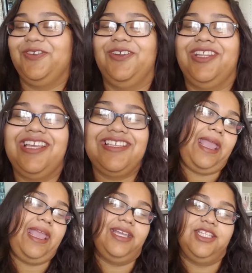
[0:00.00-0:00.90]
For
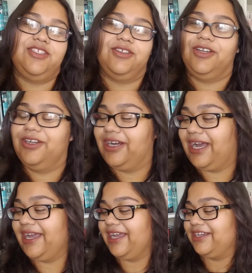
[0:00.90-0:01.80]
this answer,
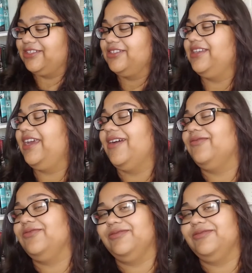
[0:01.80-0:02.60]
I actually have,